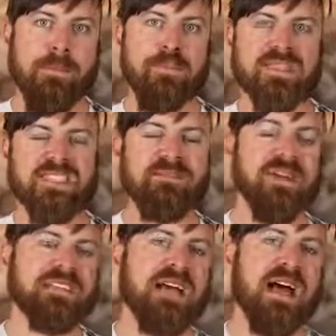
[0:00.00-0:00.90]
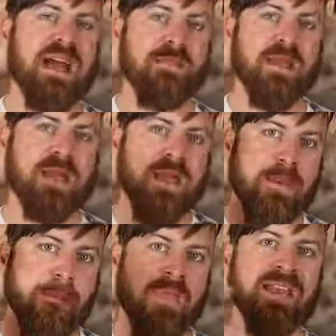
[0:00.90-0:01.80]
Pacific time,
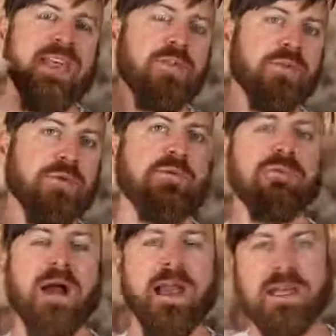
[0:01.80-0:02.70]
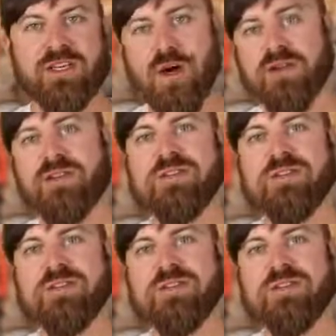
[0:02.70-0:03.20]
Monday through Friday. Talk to you